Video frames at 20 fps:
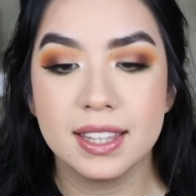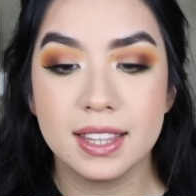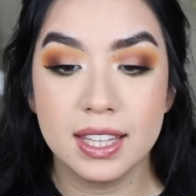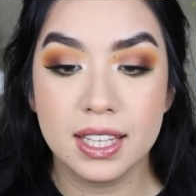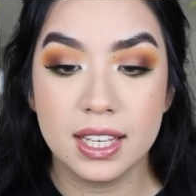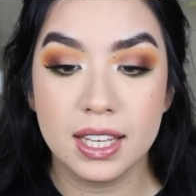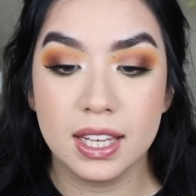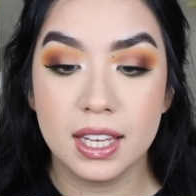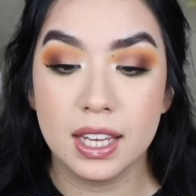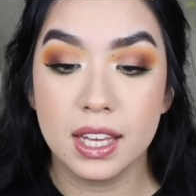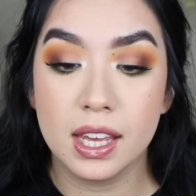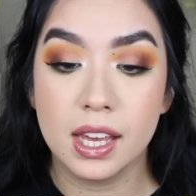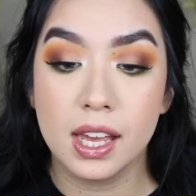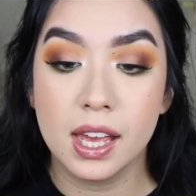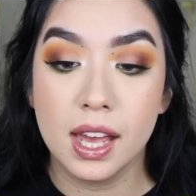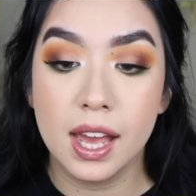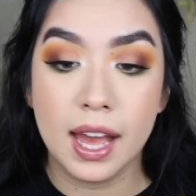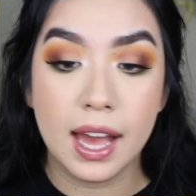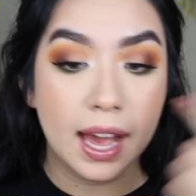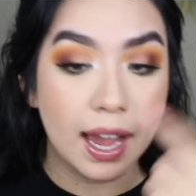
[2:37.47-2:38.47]
The
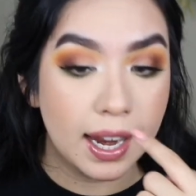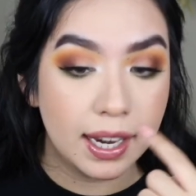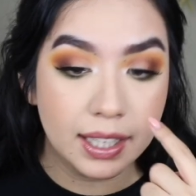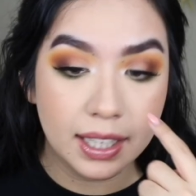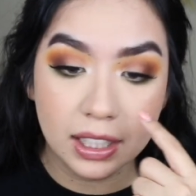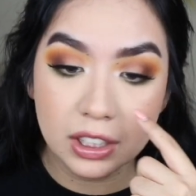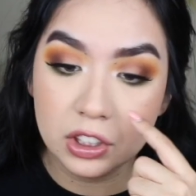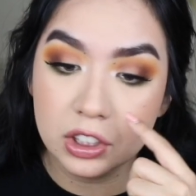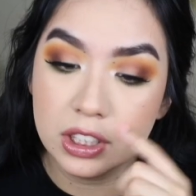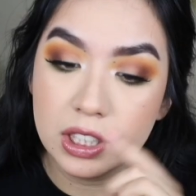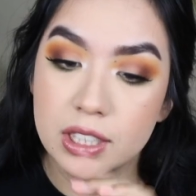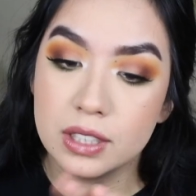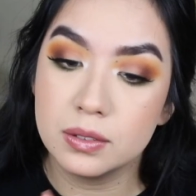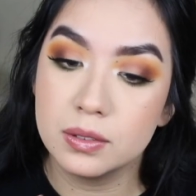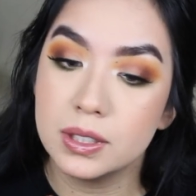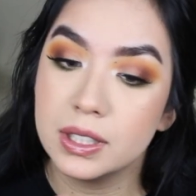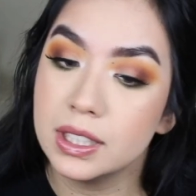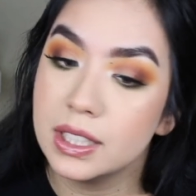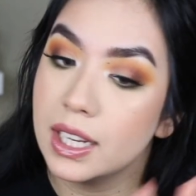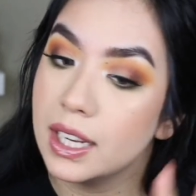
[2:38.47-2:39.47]
highlight shade is
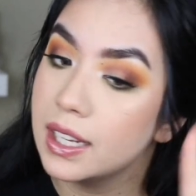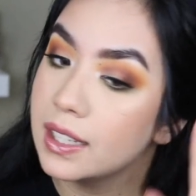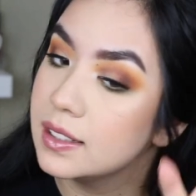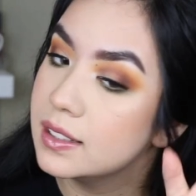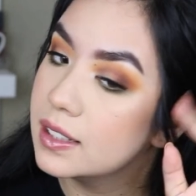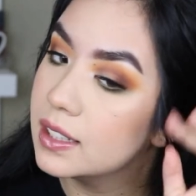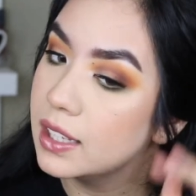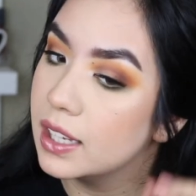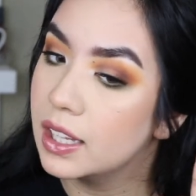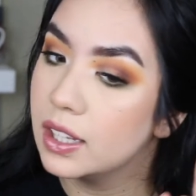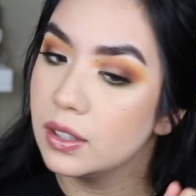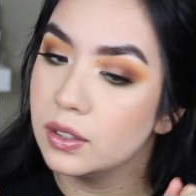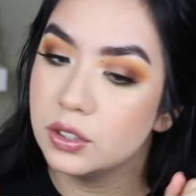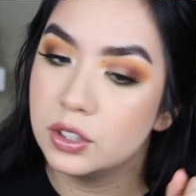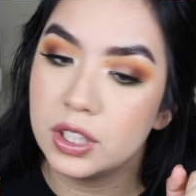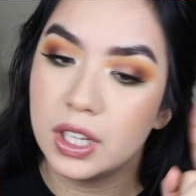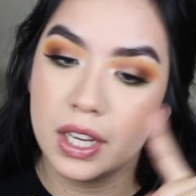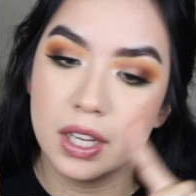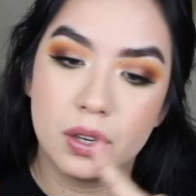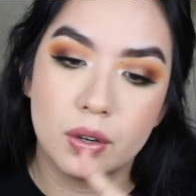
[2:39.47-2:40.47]
really nice, the yellow
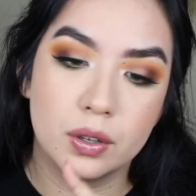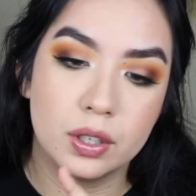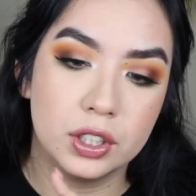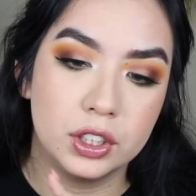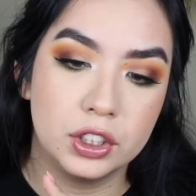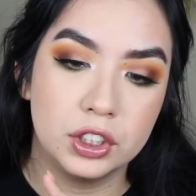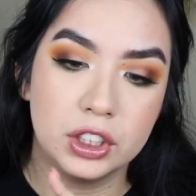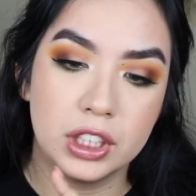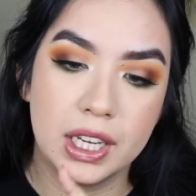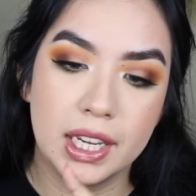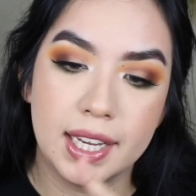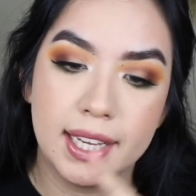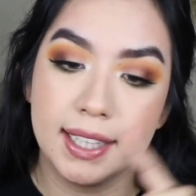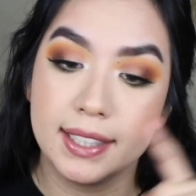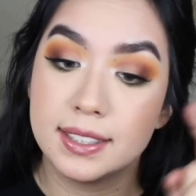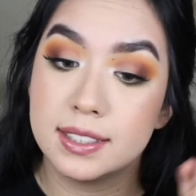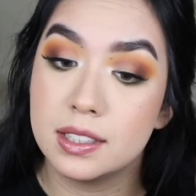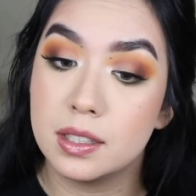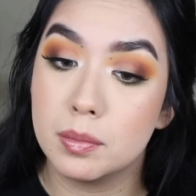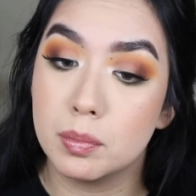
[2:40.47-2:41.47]
shade, orange
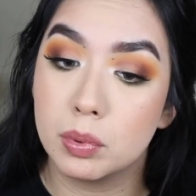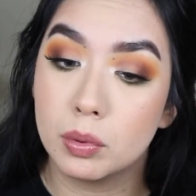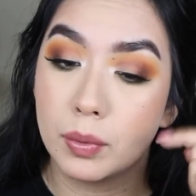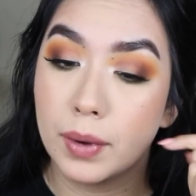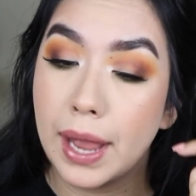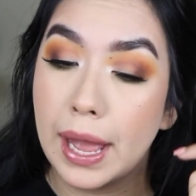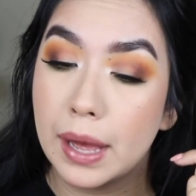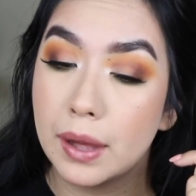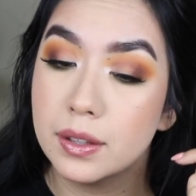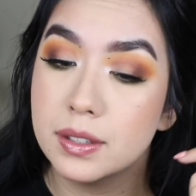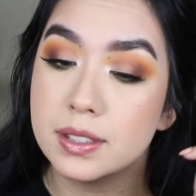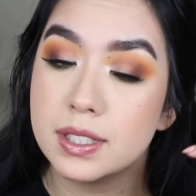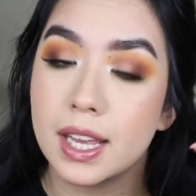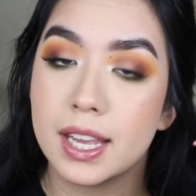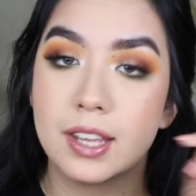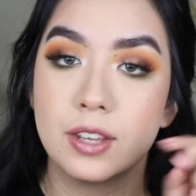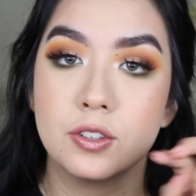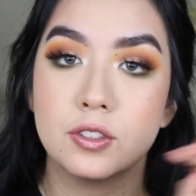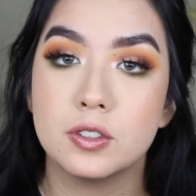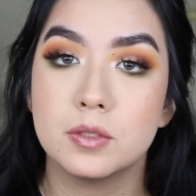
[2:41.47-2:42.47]
shades, the browns. I
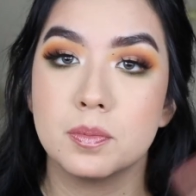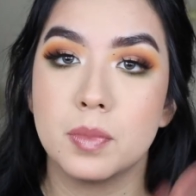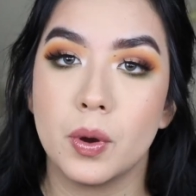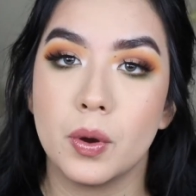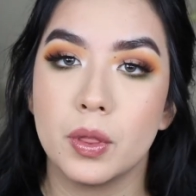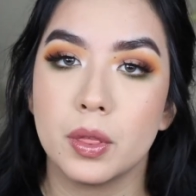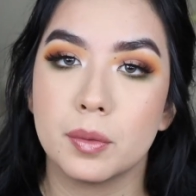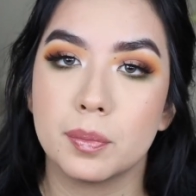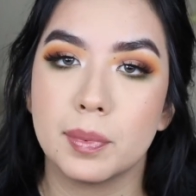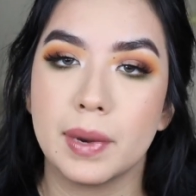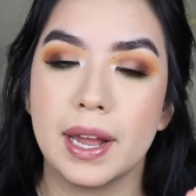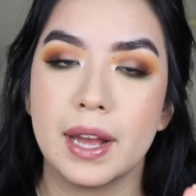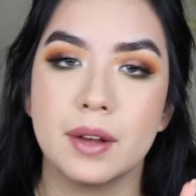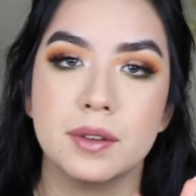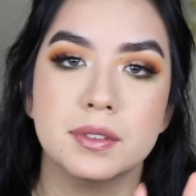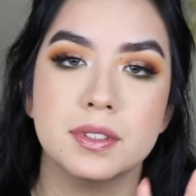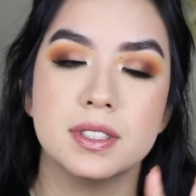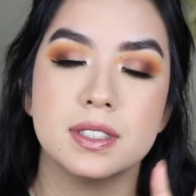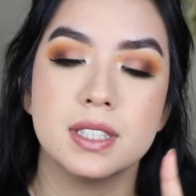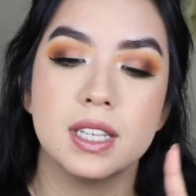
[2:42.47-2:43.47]
used both
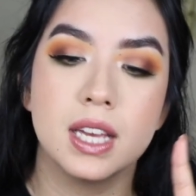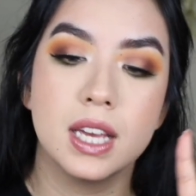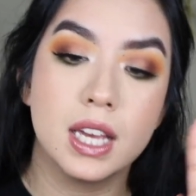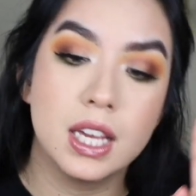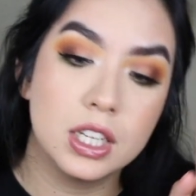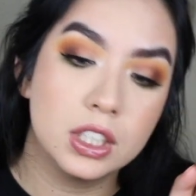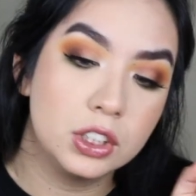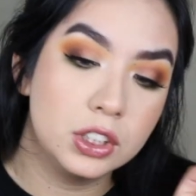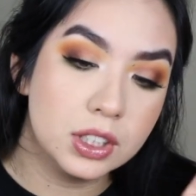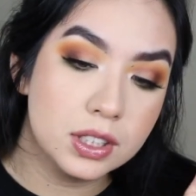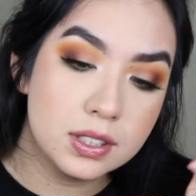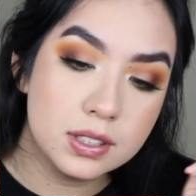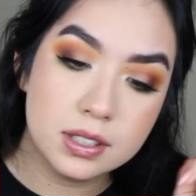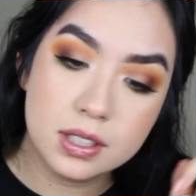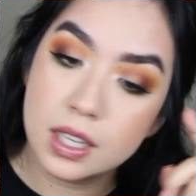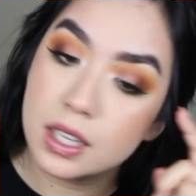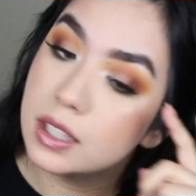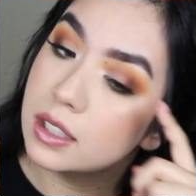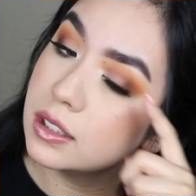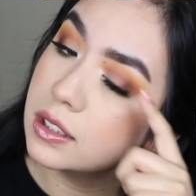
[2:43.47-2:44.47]
browns
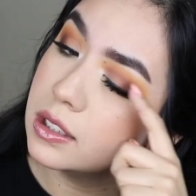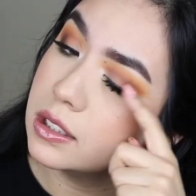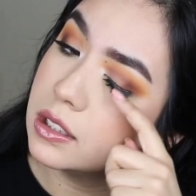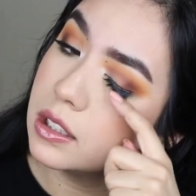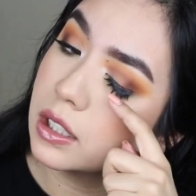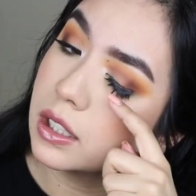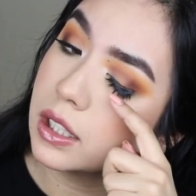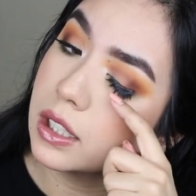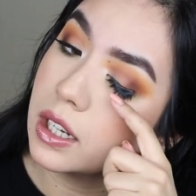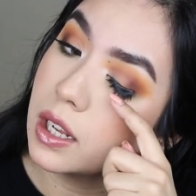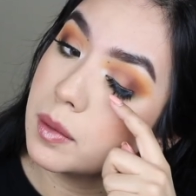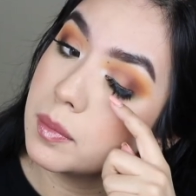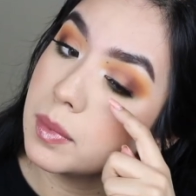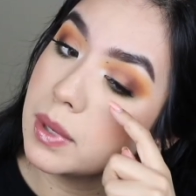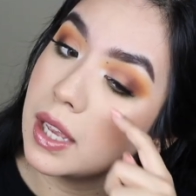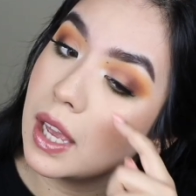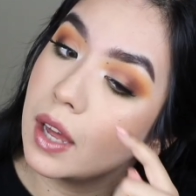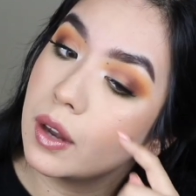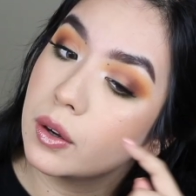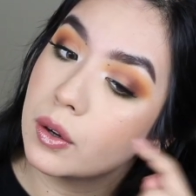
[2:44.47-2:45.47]
just to darken up
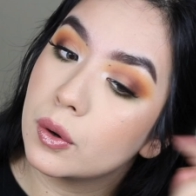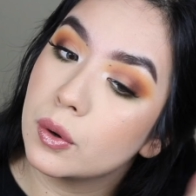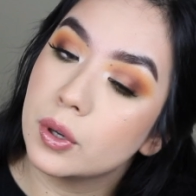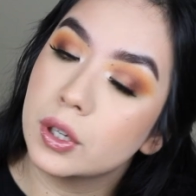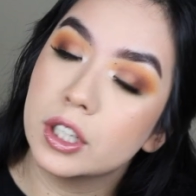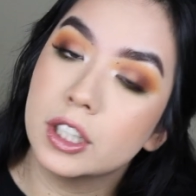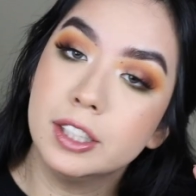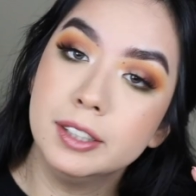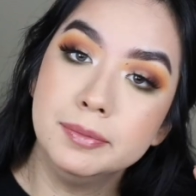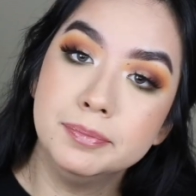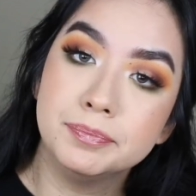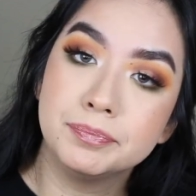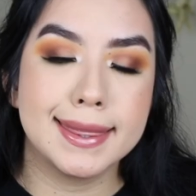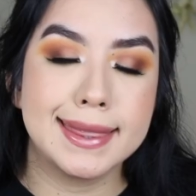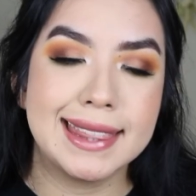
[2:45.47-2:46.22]
my outer corner.